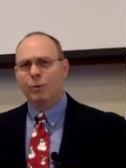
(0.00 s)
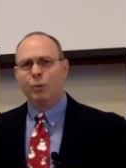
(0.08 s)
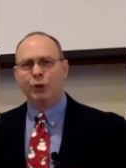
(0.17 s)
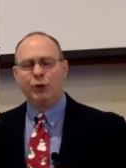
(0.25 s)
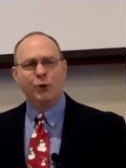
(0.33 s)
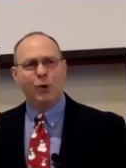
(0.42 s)

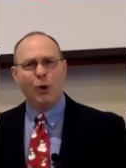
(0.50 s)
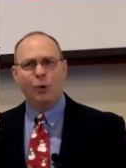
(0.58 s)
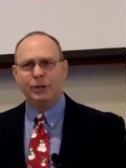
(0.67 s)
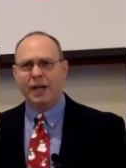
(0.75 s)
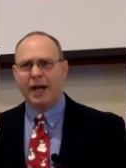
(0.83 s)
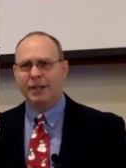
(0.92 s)
will you
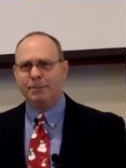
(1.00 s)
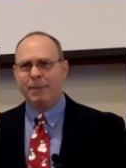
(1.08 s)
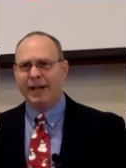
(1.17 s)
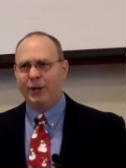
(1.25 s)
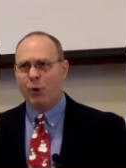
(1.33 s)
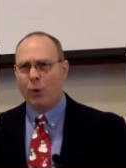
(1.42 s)
hold on to
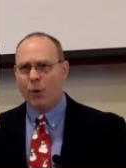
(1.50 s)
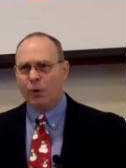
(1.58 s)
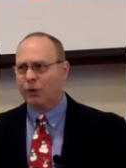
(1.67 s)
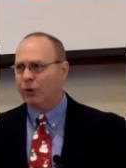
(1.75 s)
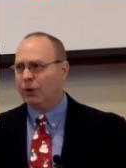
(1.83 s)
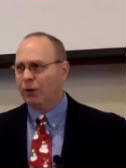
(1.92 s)
my
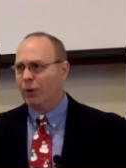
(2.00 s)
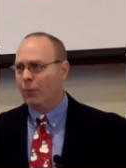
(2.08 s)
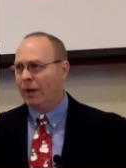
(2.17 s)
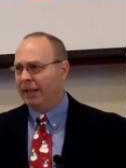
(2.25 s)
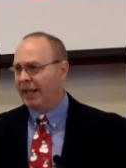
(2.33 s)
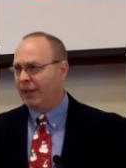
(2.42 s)
quarter
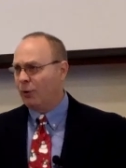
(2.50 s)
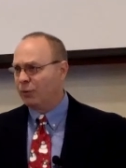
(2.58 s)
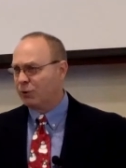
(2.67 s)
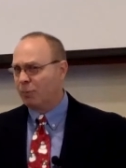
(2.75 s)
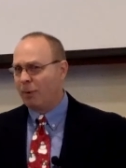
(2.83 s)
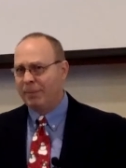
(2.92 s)
while I go
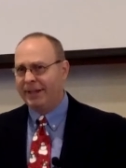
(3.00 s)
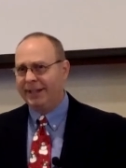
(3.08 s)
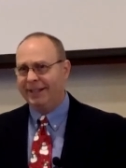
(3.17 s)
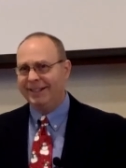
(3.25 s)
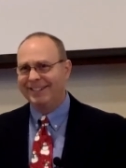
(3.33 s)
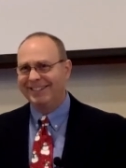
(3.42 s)

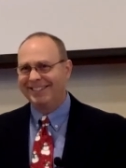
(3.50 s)
swimming?"